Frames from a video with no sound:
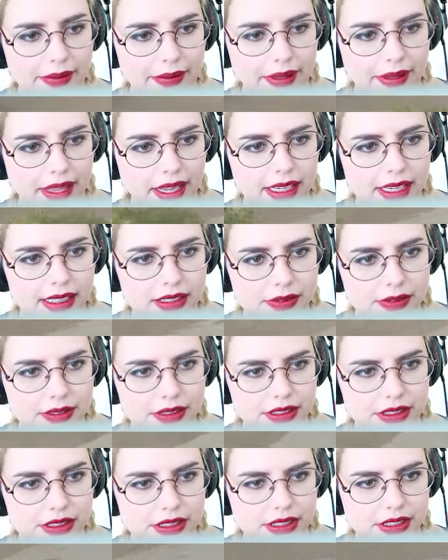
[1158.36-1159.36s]
I guess we're
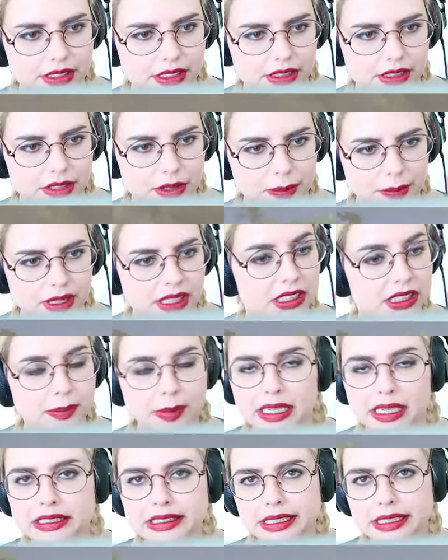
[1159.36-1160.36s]
just gonna go to meaty
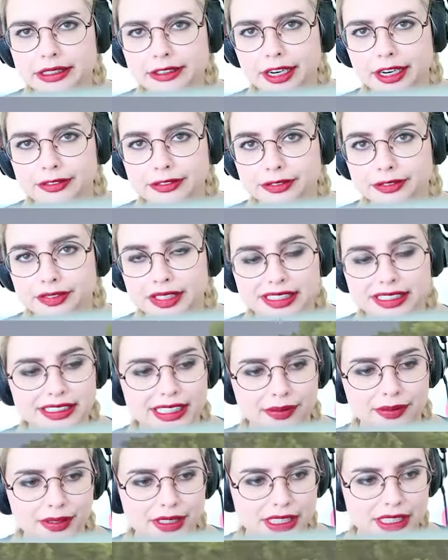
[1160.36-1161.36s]
space and craft the things that
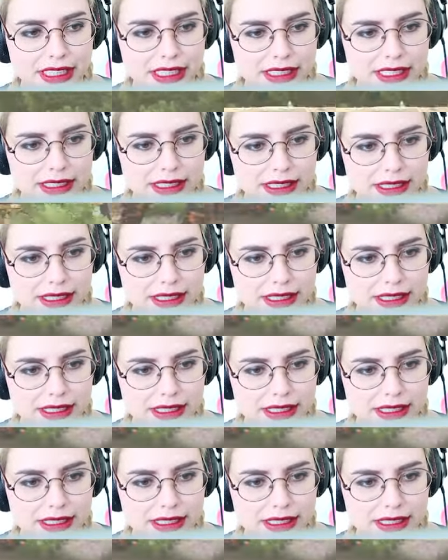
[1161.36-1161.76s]
we need.